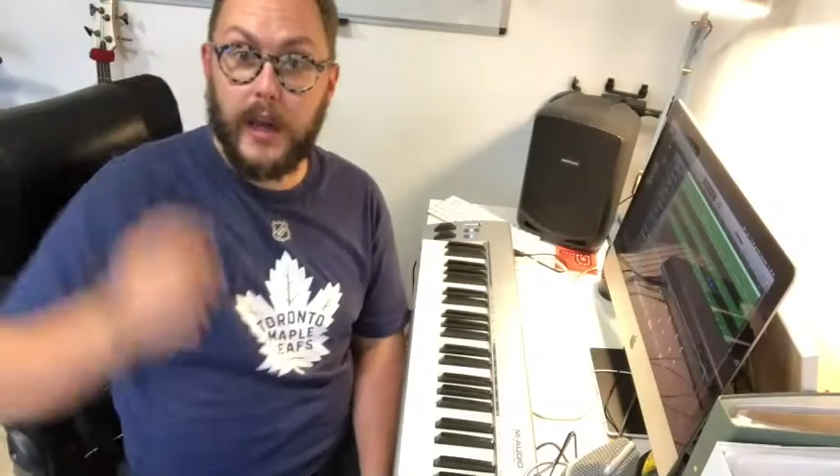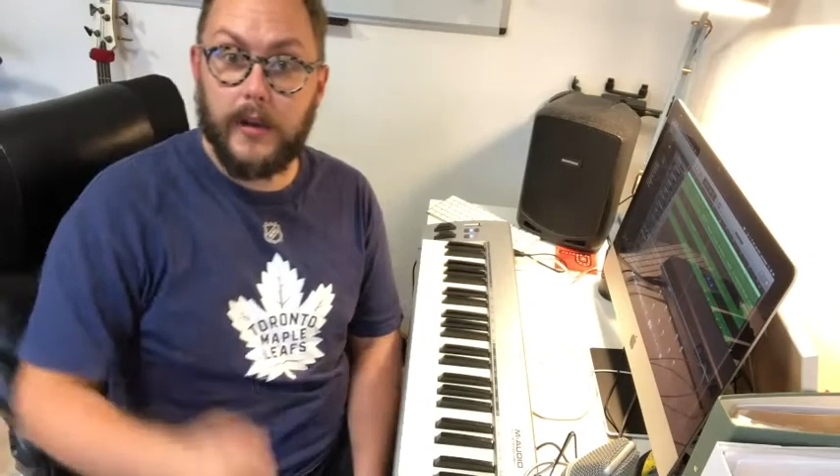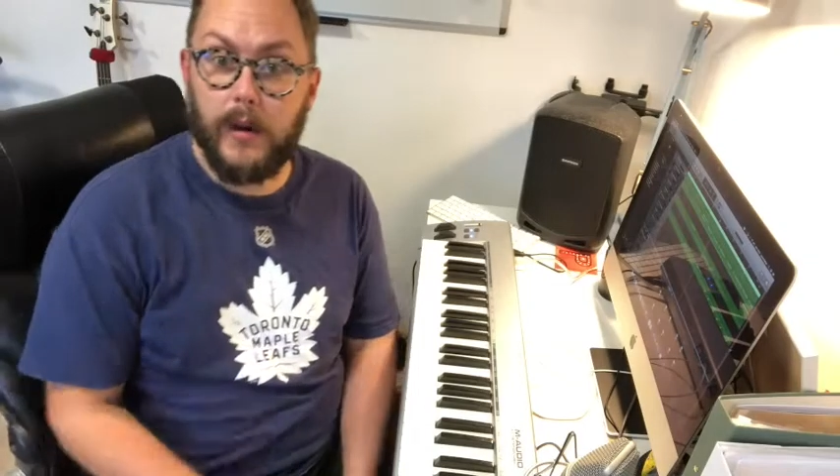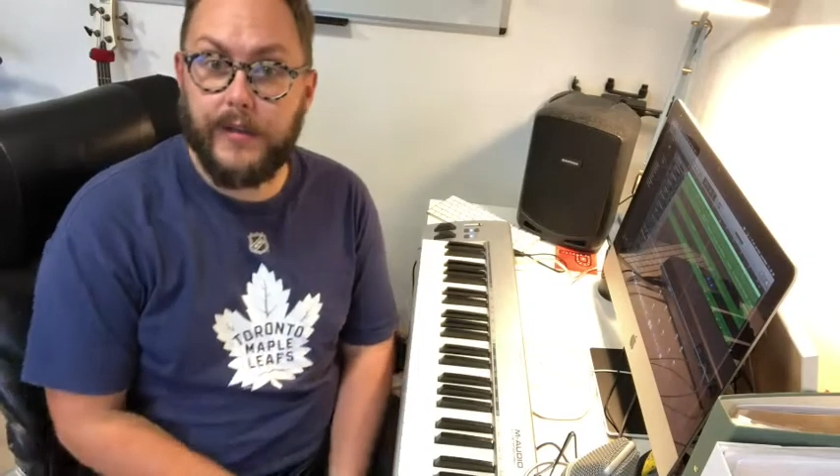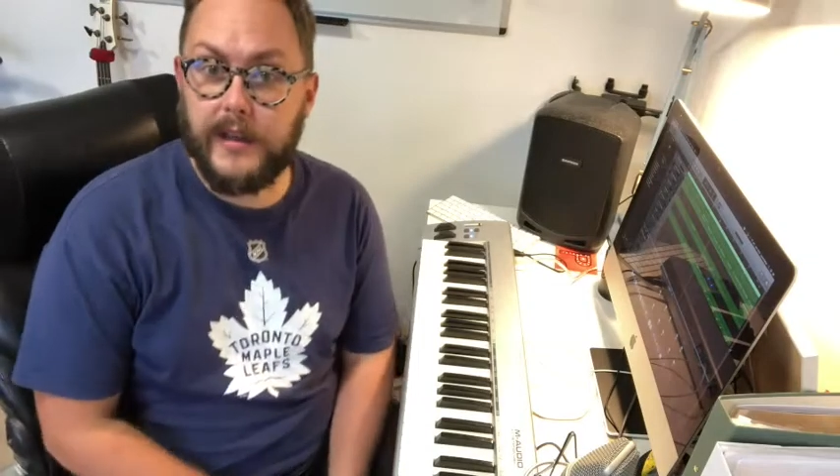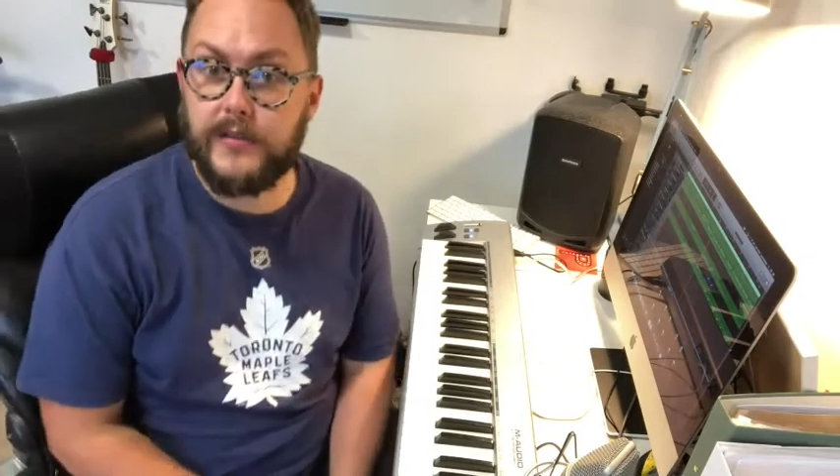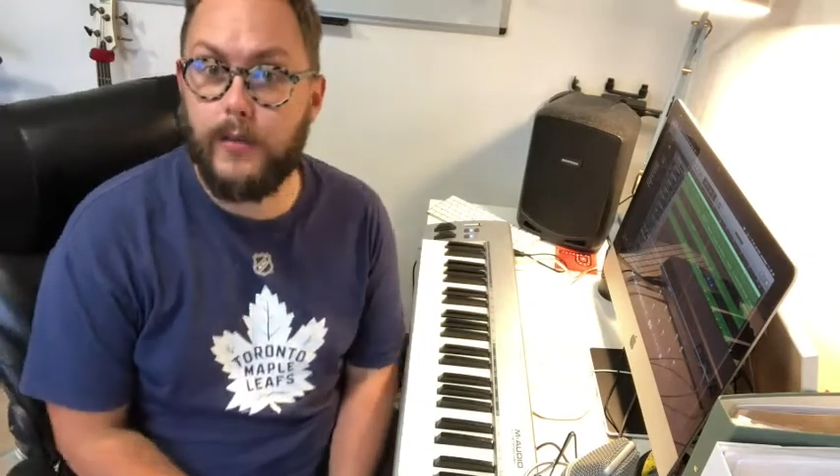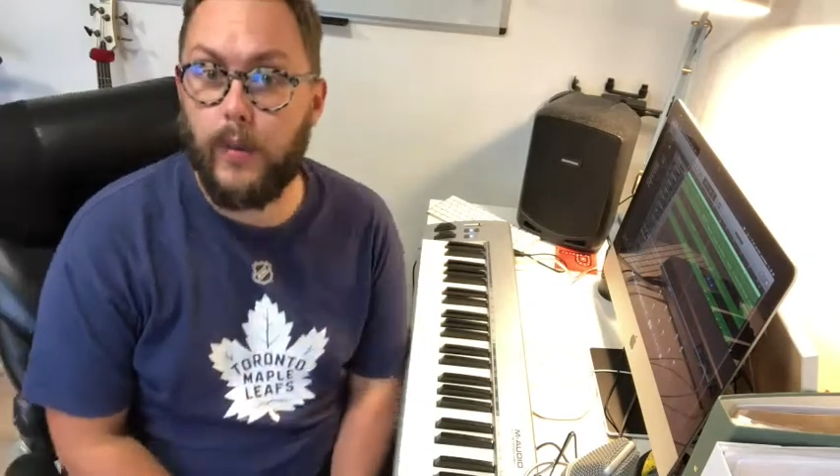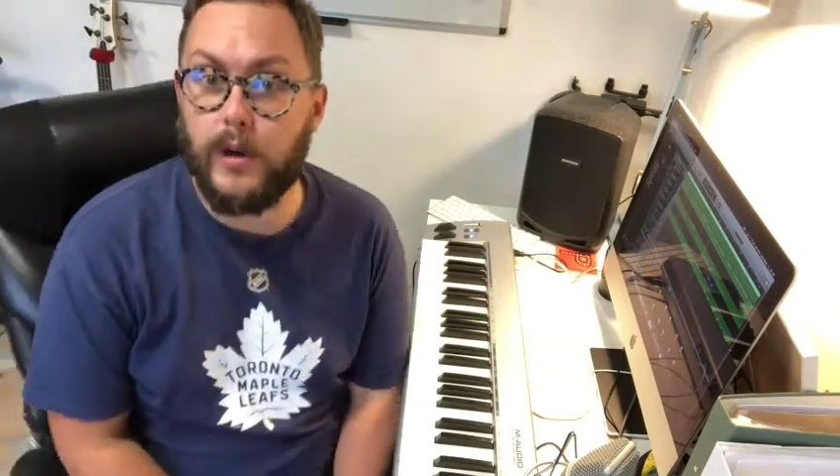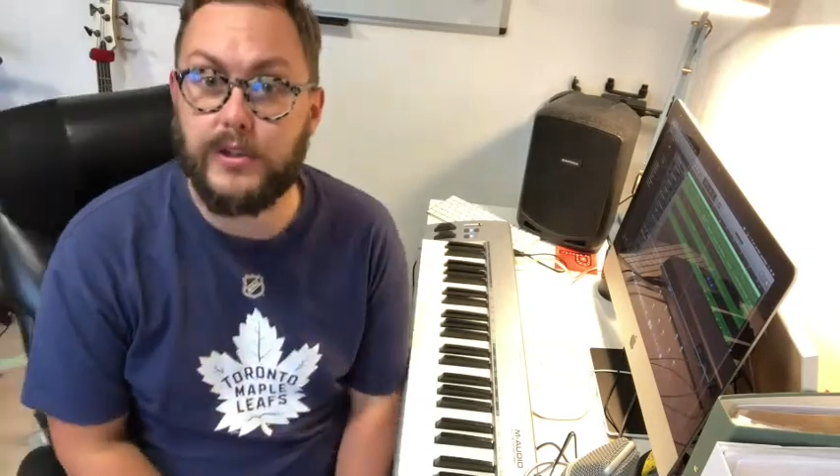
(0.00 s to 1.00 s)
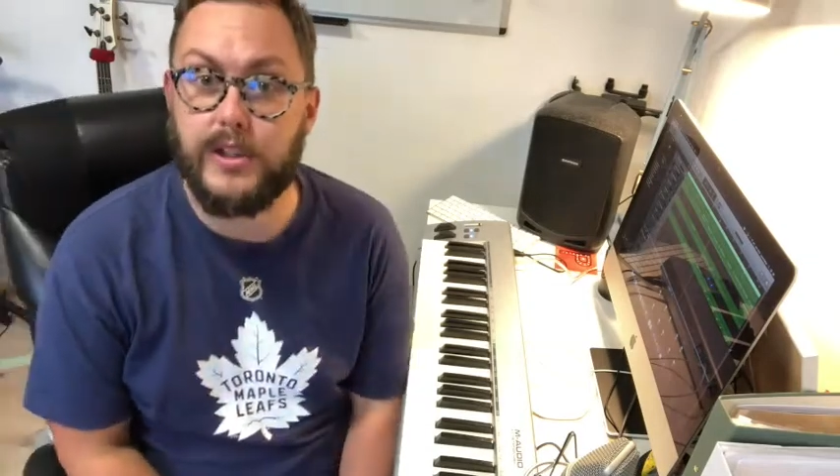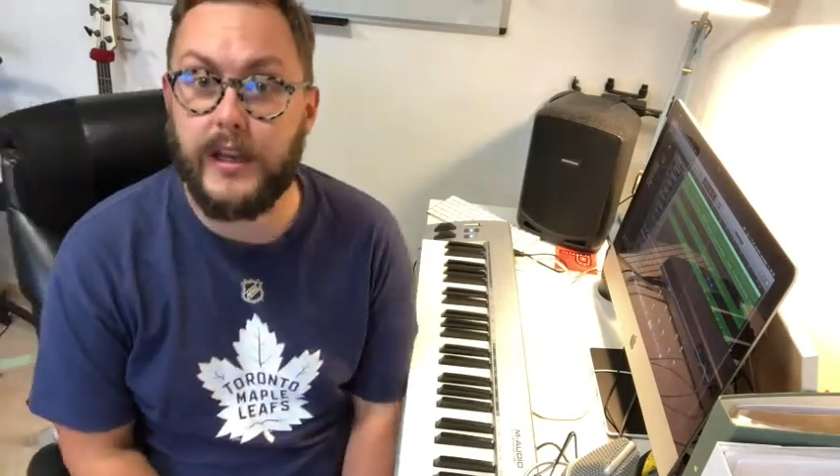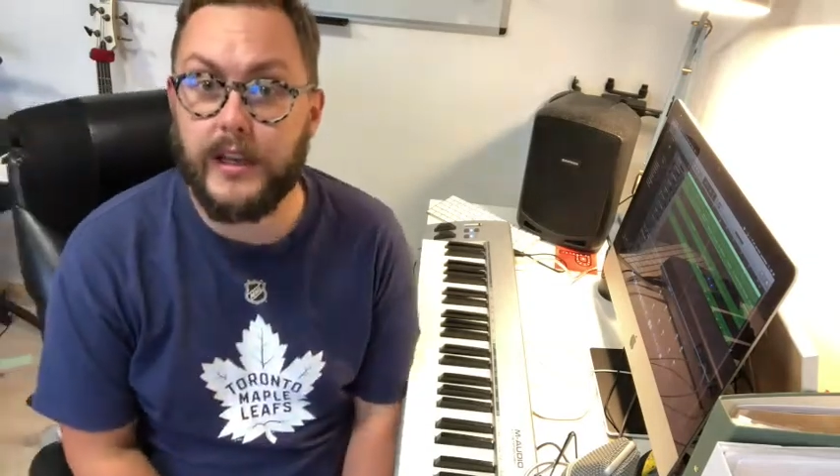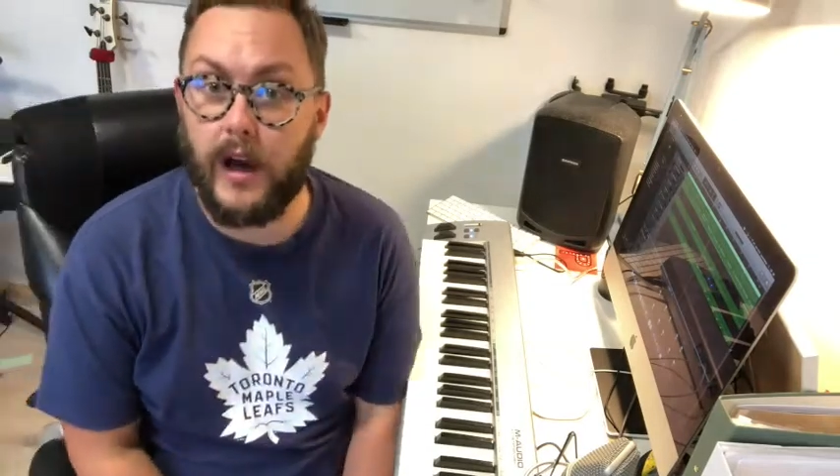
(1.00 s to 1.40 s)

well, thanks for watching.